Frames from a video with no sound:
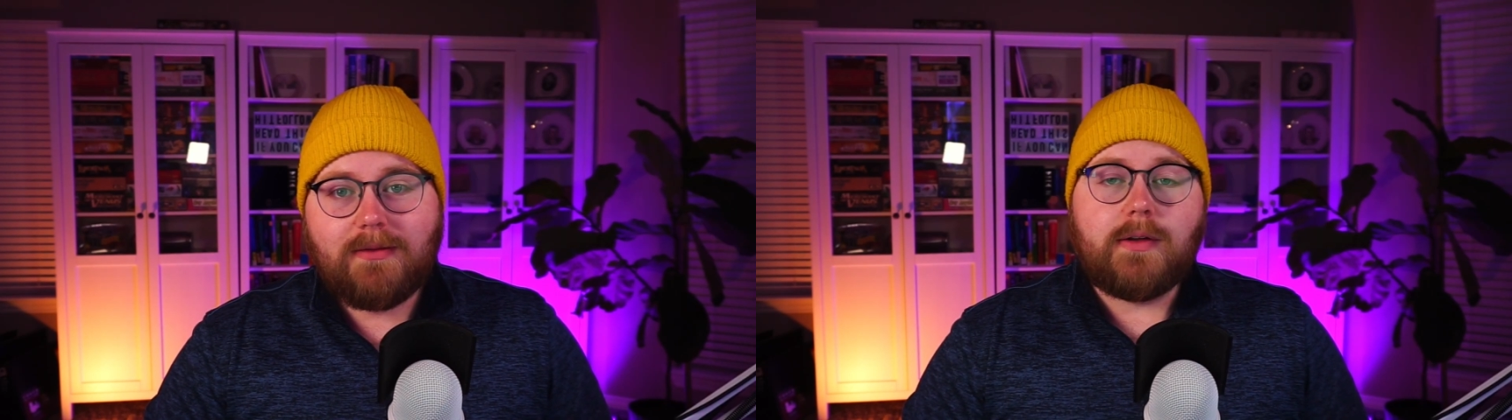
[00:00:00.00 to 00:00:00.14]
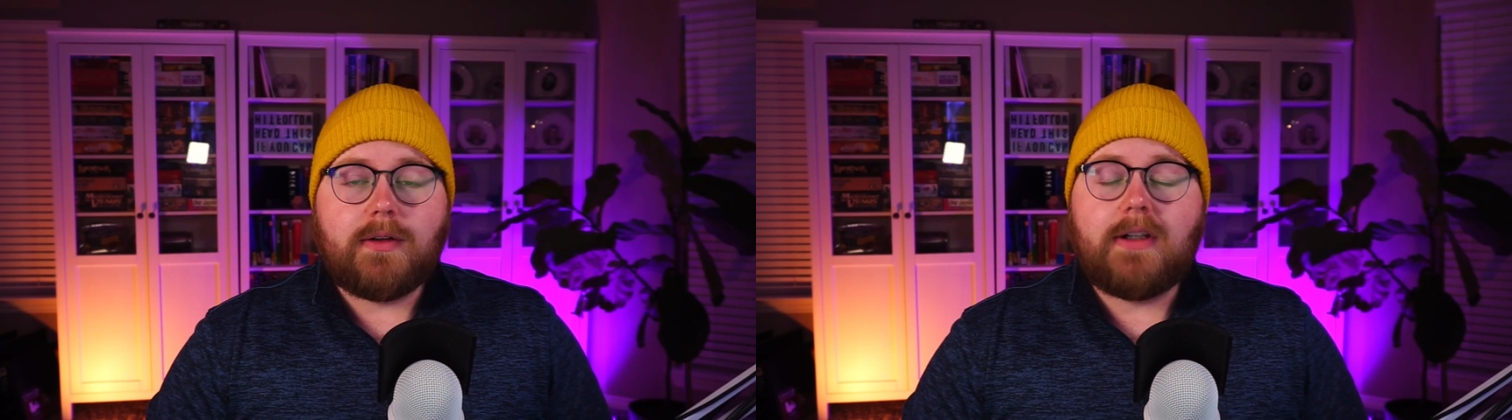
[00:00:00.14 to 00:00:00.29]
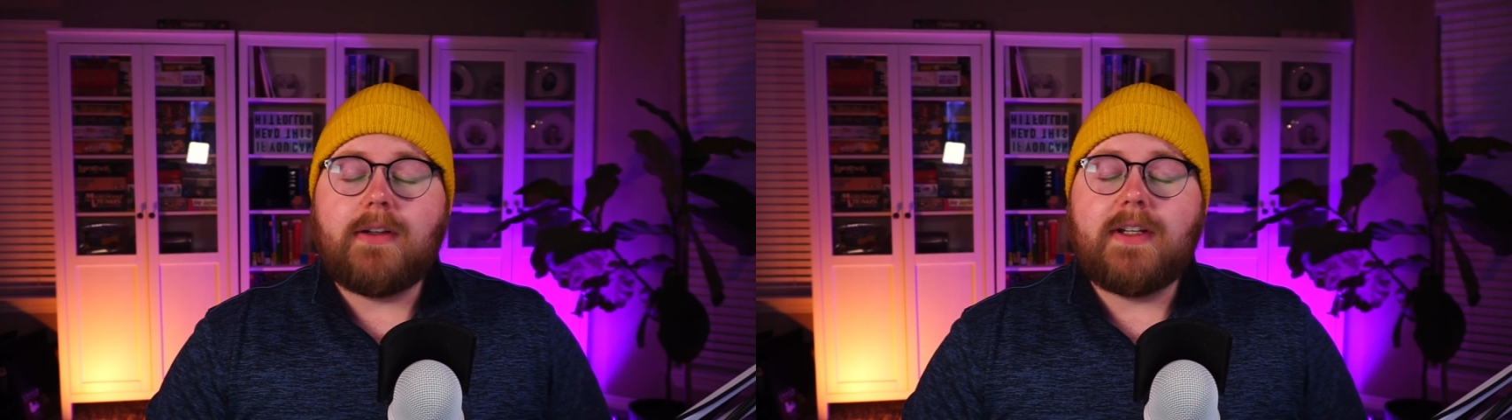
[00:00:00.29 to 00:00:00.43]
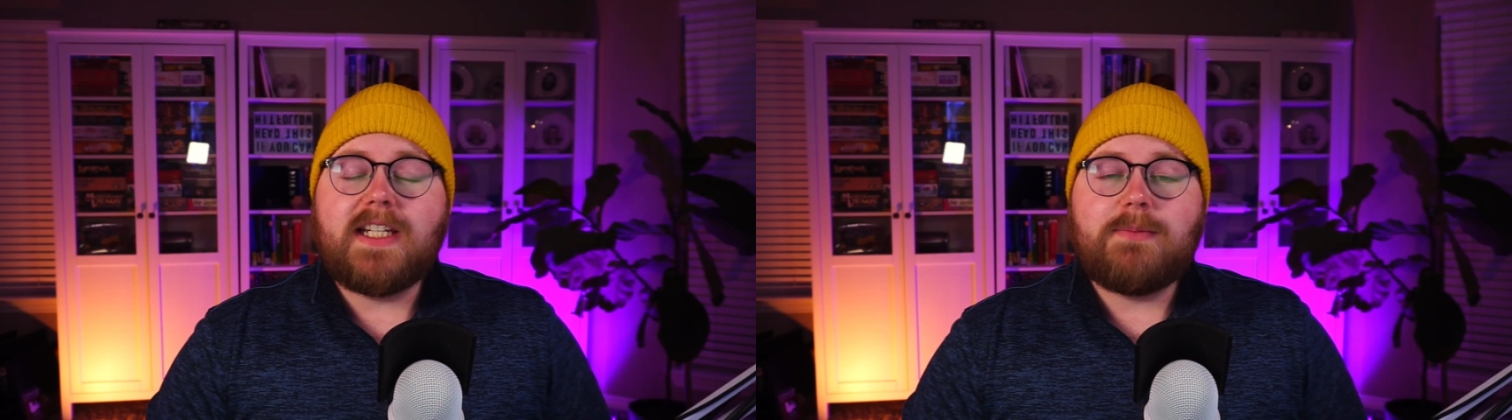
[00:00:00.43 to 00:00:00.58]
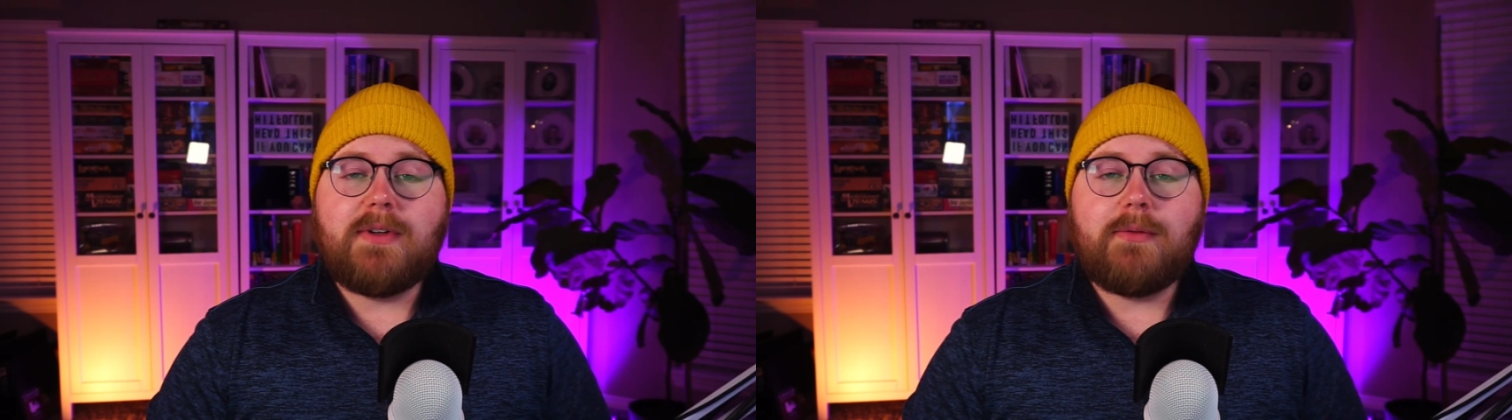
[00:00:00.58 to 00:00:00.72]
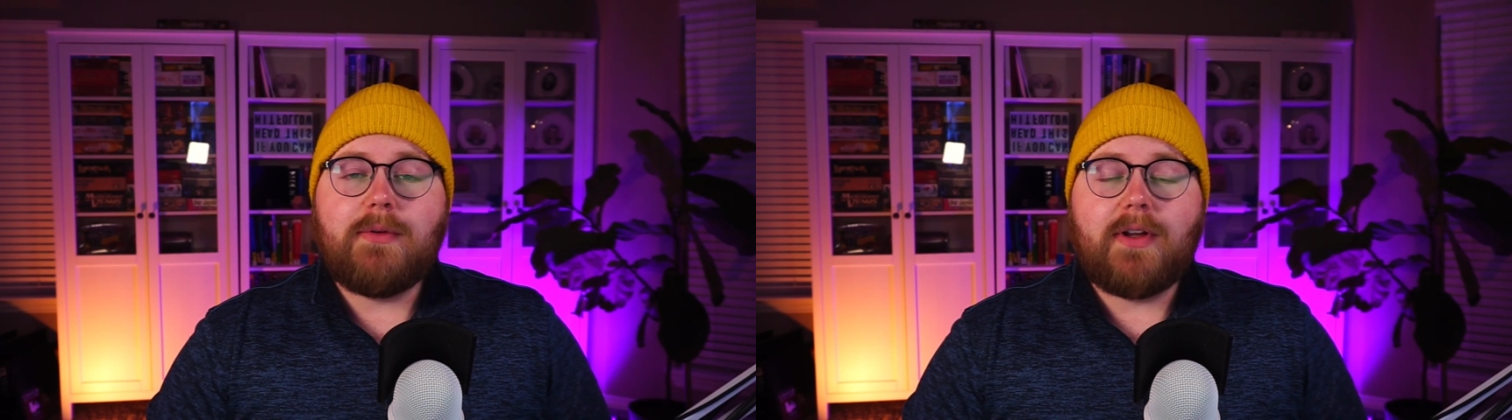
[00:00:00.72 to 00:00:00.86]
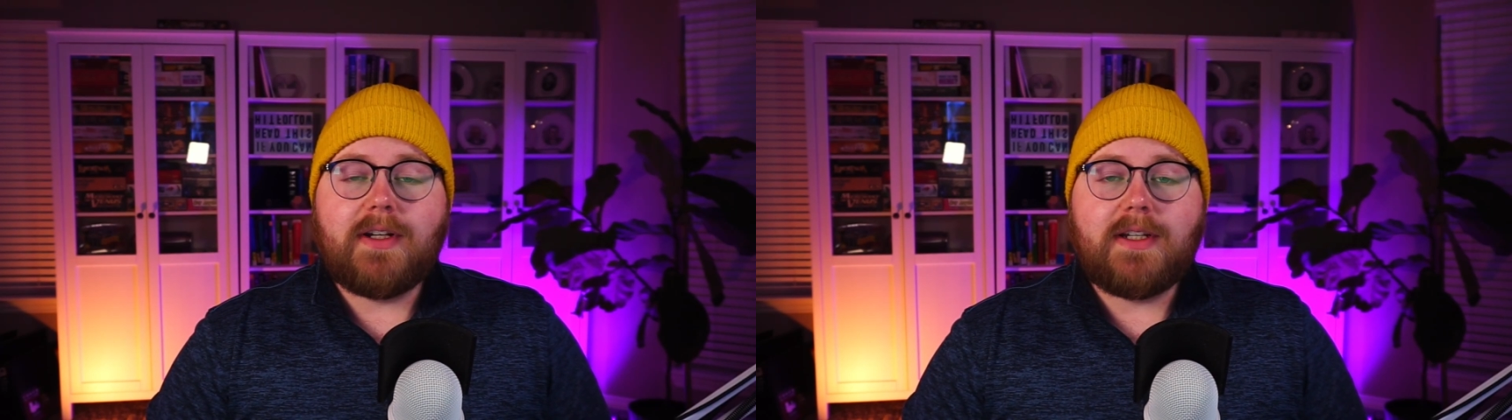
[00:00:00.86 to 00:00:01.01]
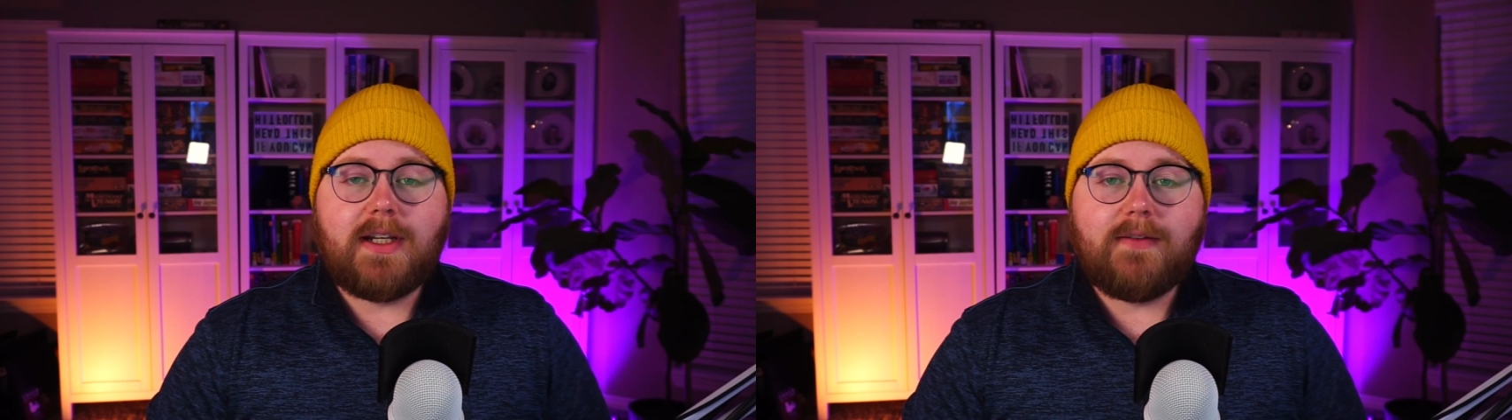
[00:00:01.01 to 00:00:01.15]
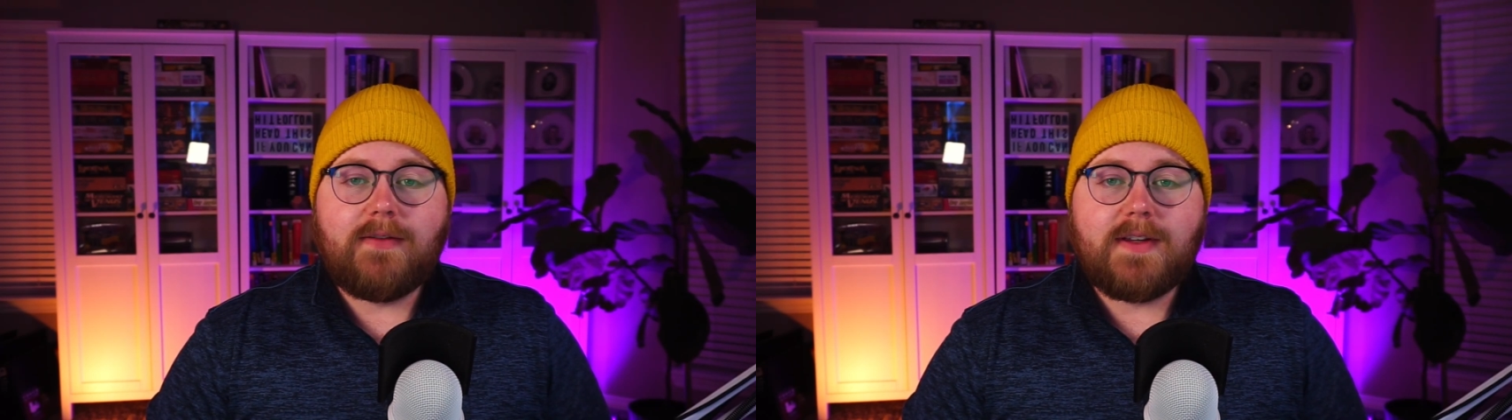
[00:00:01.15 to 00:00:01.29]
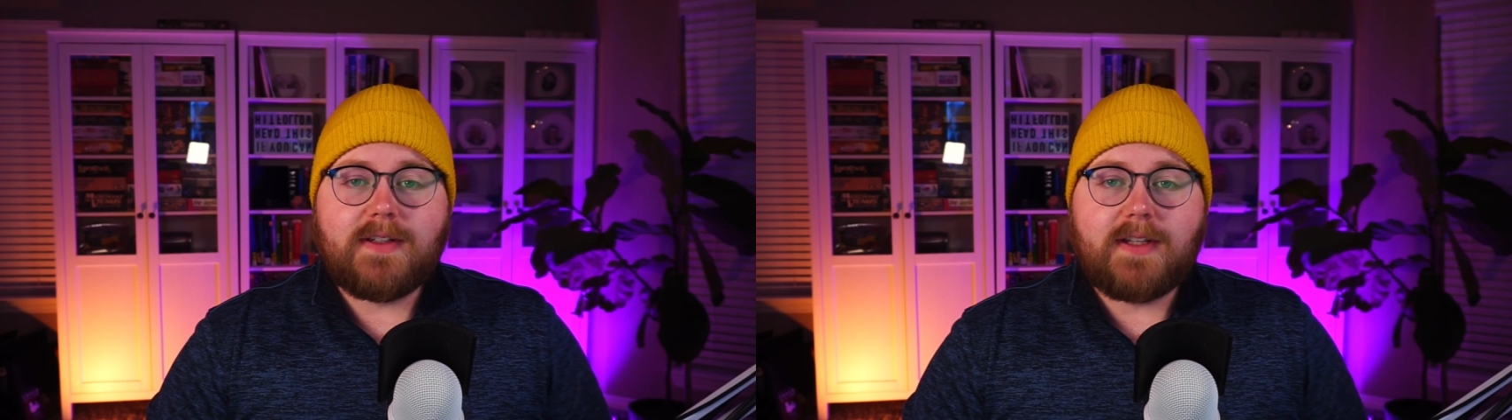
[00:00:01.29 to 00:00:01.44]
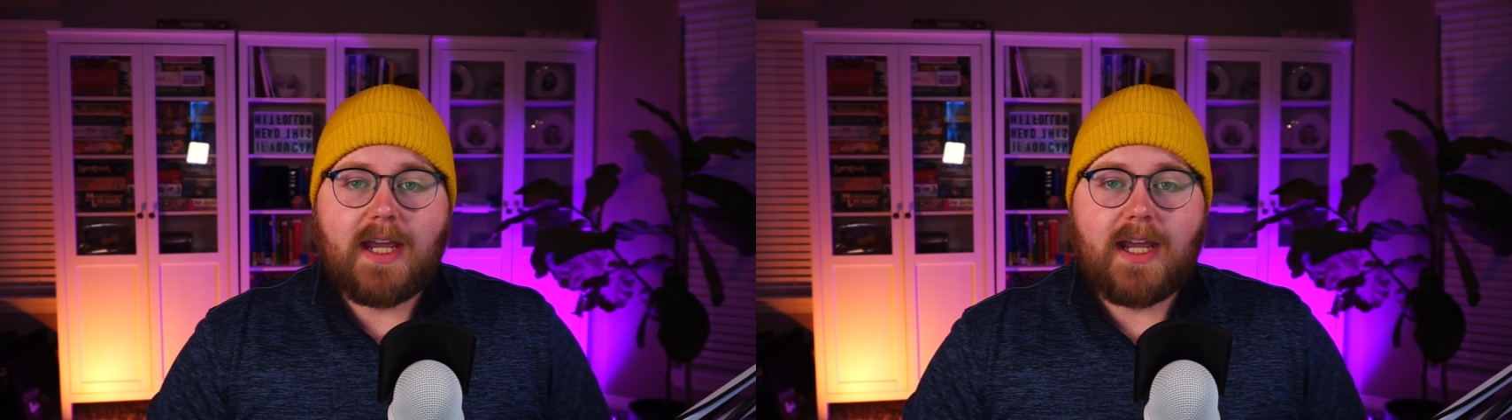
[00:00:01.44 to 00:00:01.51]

you'll at least be willing to give this